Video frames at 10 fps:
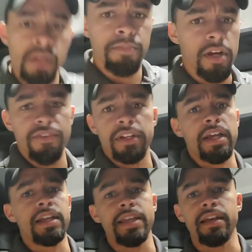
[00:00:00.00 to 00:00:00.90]
Perfect. I
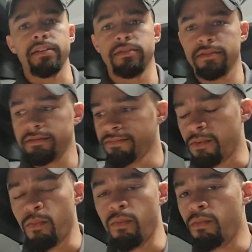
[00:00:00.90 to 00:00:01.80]
got that
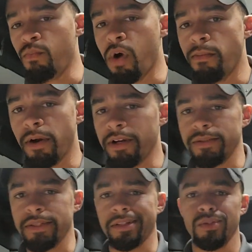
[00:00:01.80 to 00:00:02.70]
from Walmart. It
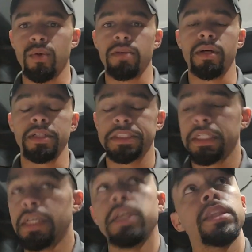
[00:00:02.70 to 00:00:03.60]
was like 20 bucks.
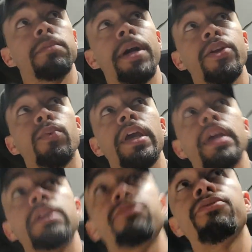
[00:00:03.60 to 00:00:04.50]
The
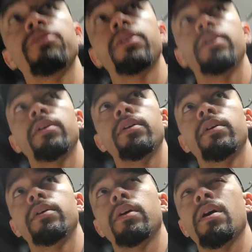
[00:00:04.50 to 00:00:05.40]
microwave,
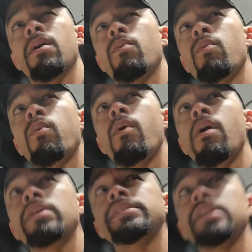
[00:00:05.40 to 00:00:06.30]
I
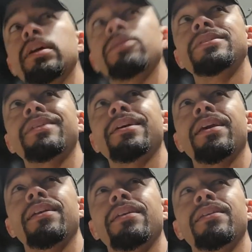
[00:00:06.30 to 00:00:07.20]
want to say it was like
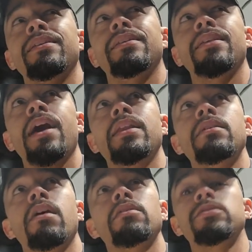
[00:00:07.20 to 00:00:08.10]

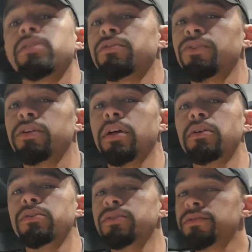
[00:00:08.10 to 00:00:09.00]
$90 over at
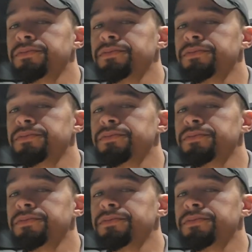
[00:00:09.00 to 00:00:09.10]
Lowe's.